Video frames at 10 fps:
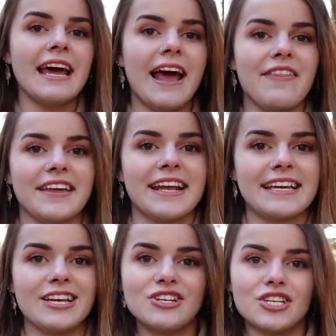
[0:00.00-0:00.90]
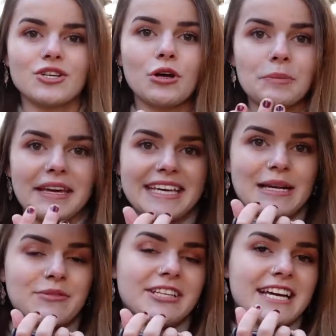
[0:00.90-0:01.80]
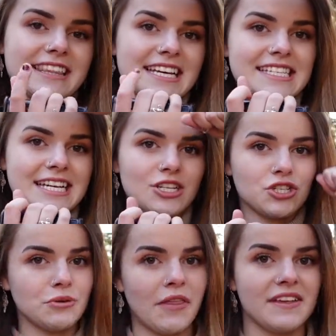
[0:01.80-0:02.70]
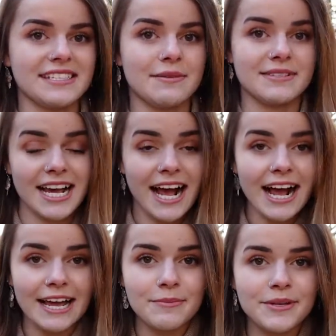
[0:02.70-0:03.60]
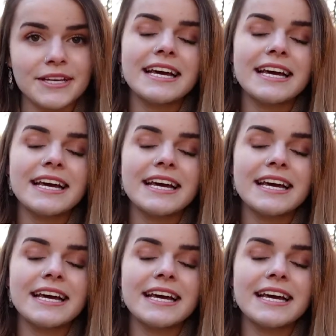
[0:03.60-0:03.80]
and then I can just hold my camera like this and shoot at the same time.